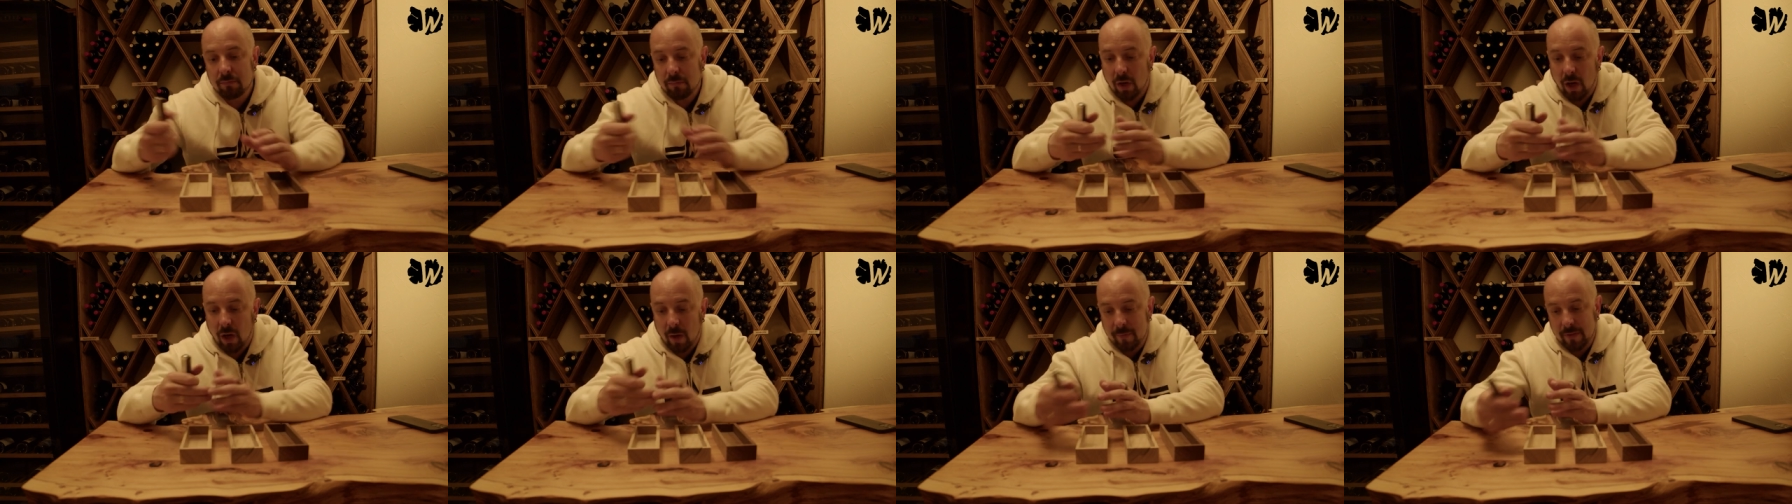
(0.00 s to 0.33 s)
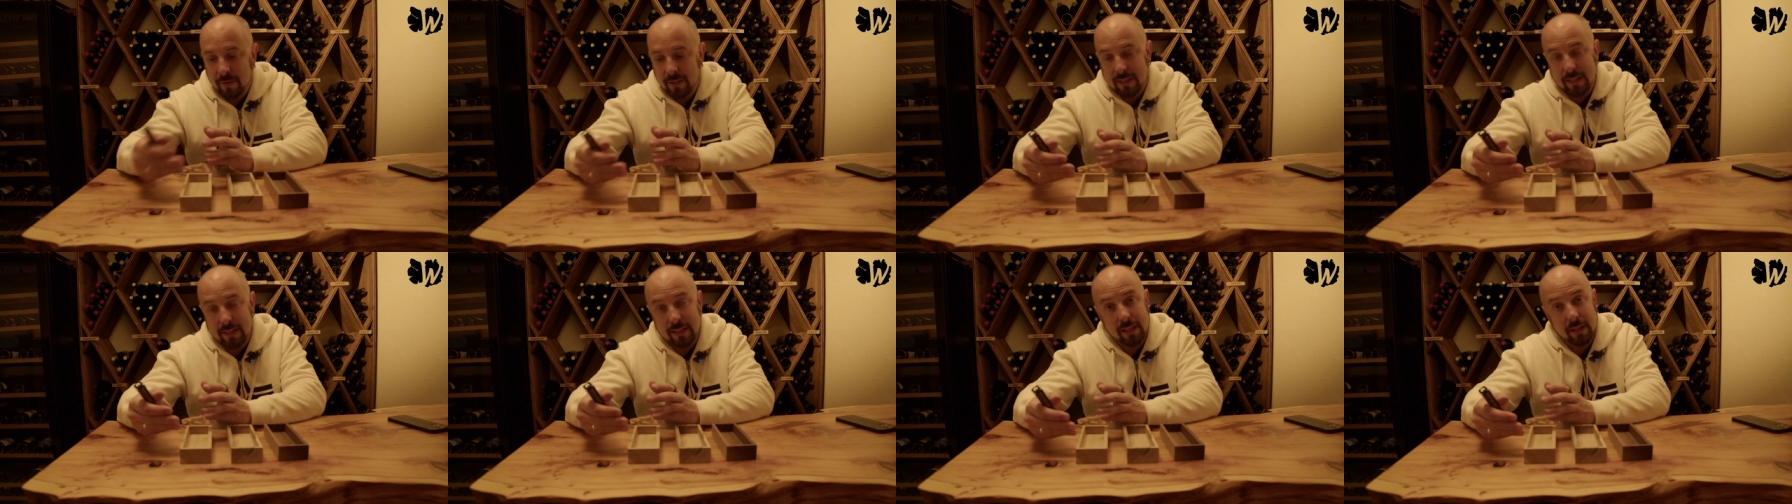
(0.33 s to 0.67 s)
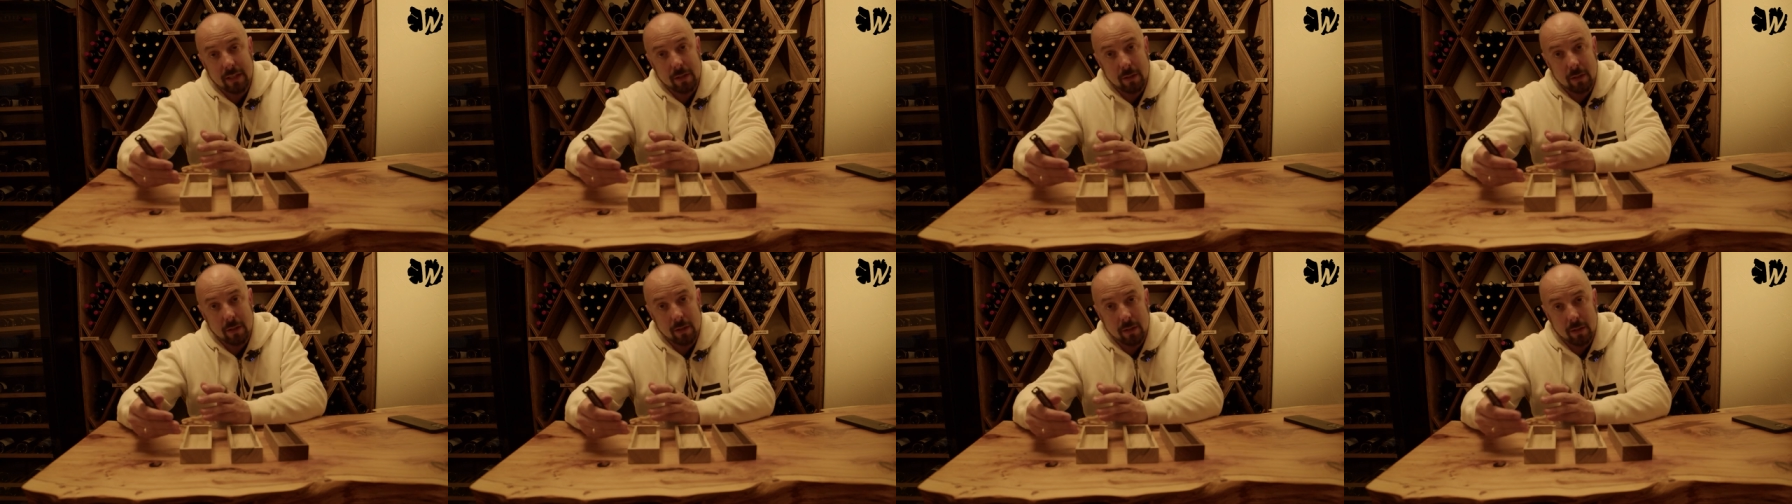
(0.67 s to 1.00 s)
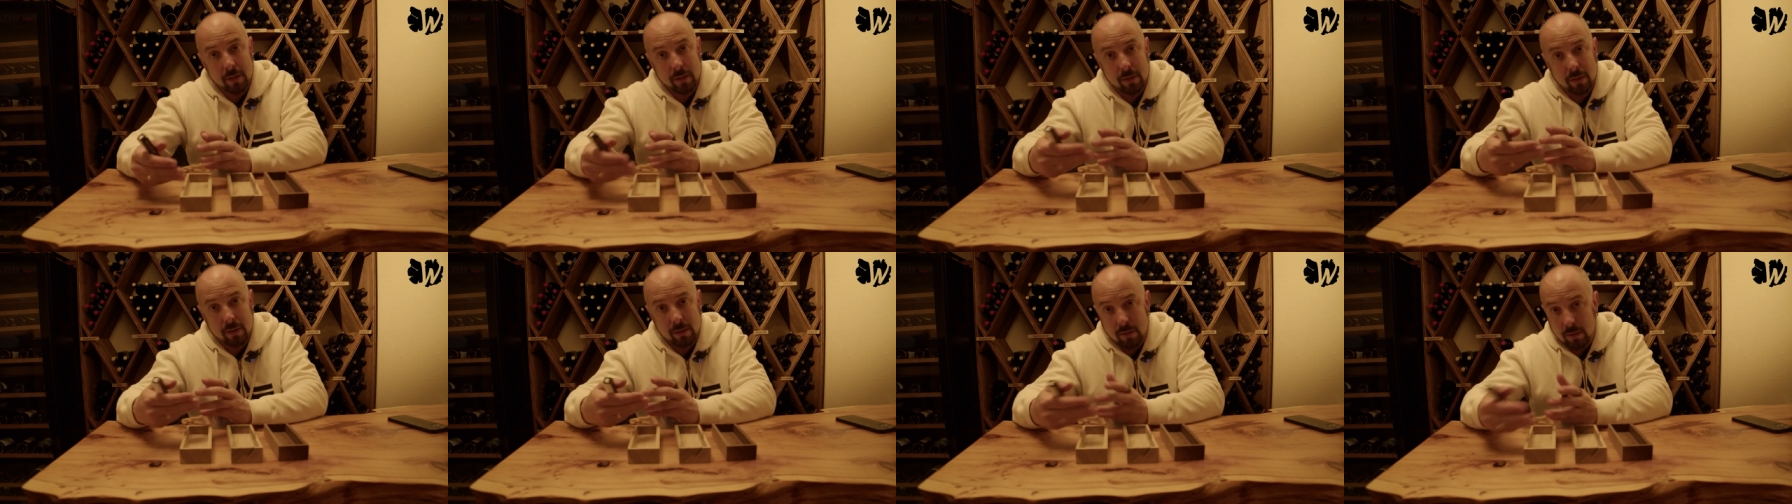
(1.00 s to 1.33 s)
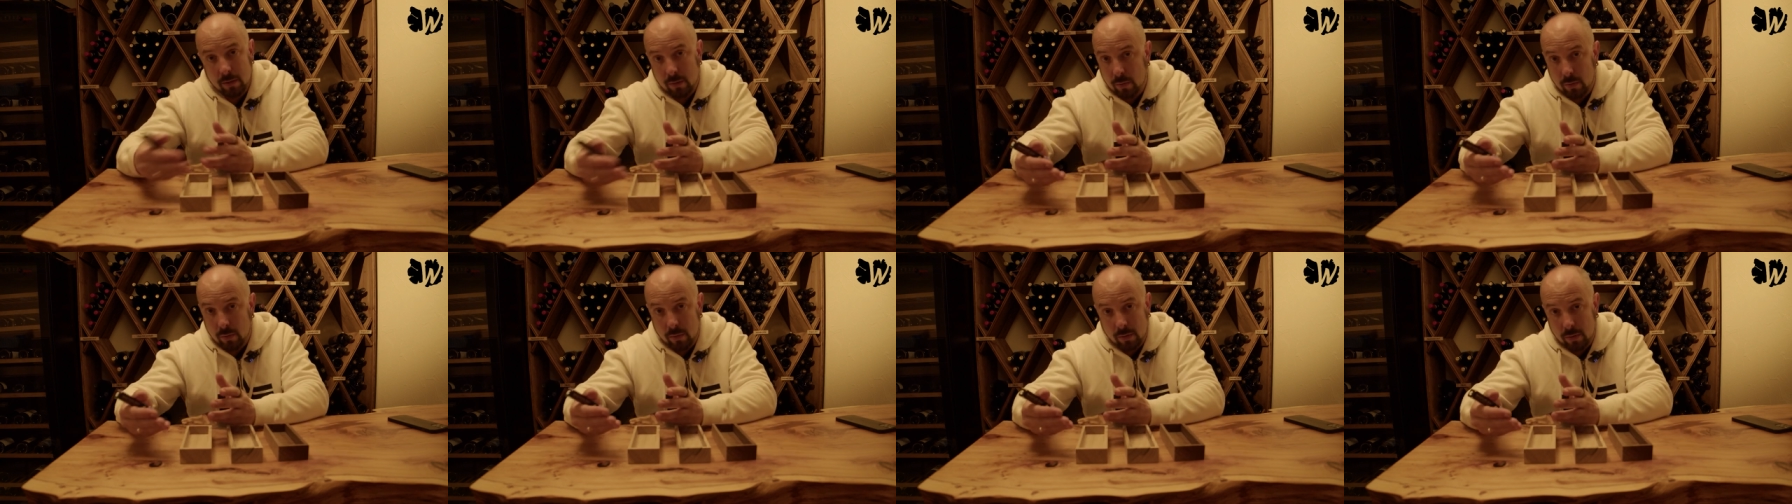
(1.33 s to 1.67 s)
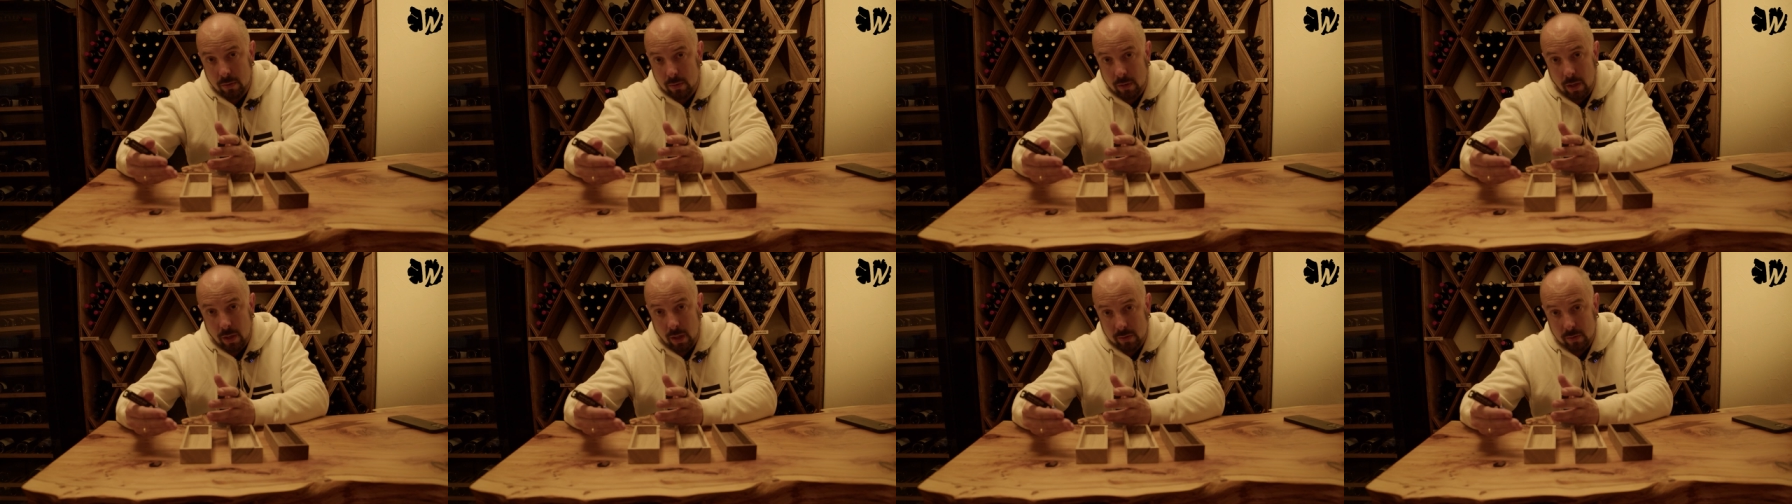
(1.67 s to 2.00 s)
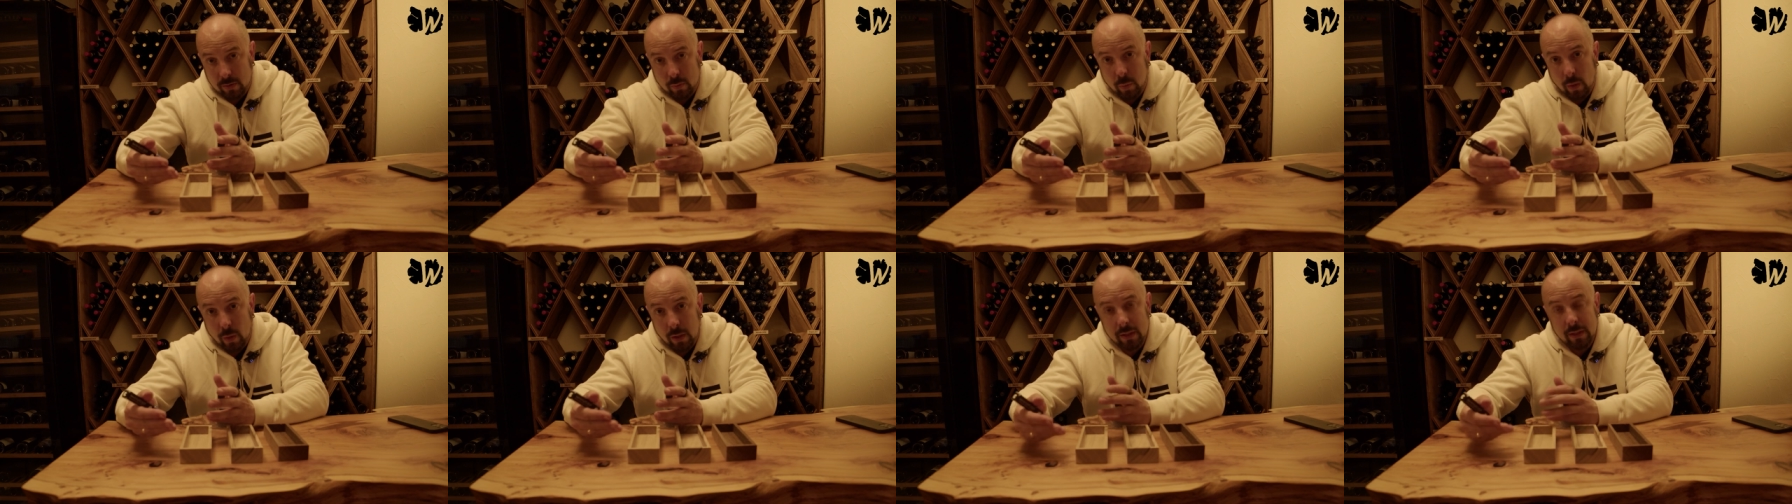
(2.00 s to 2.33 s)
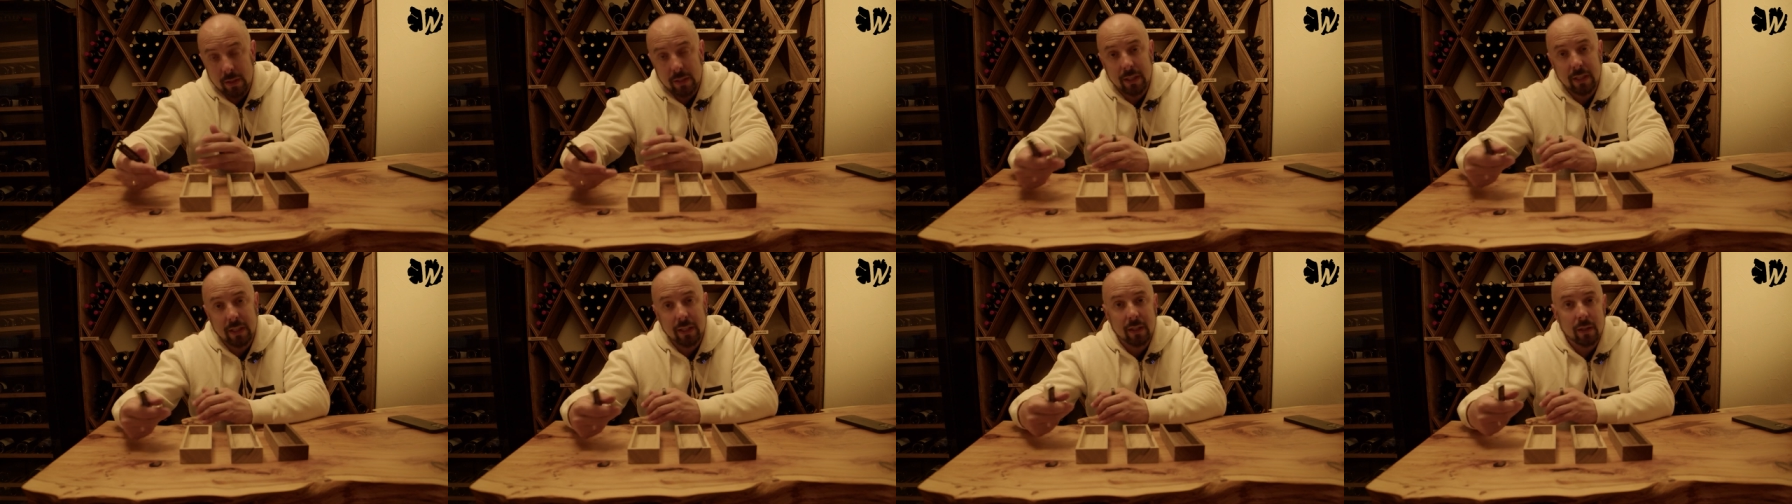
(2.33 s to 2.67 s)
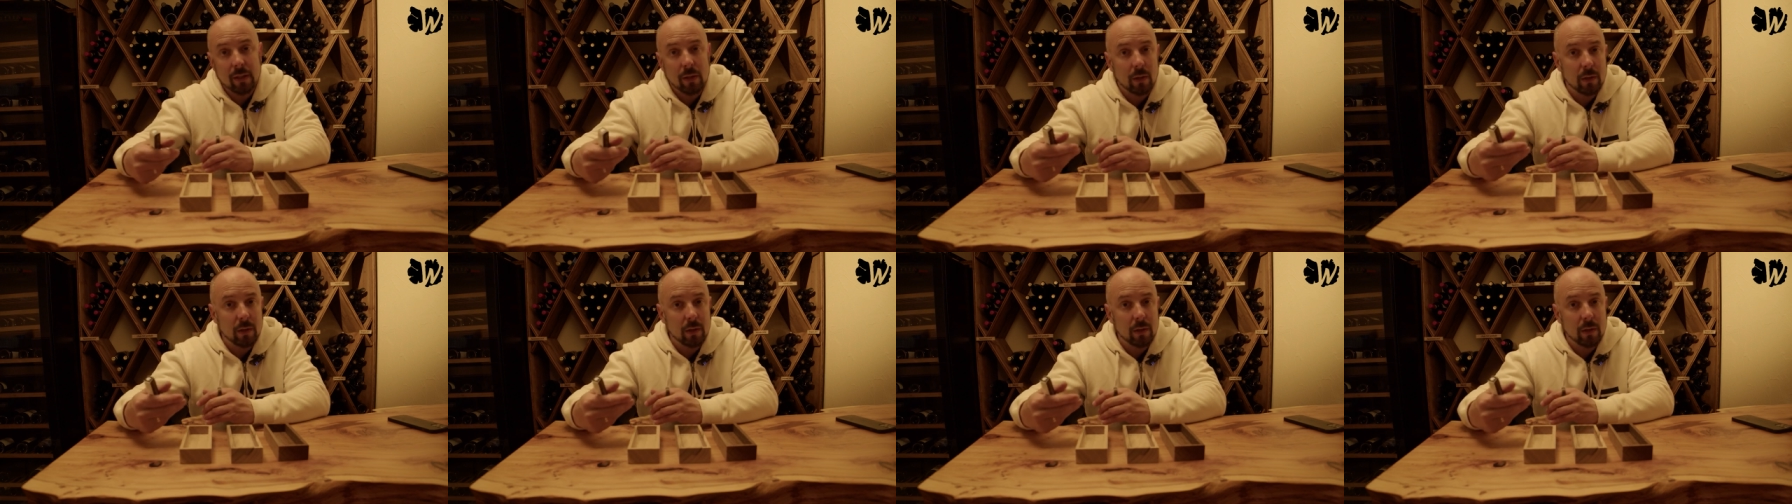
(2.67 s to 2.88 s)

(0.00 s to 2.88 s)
obviously the cut quality,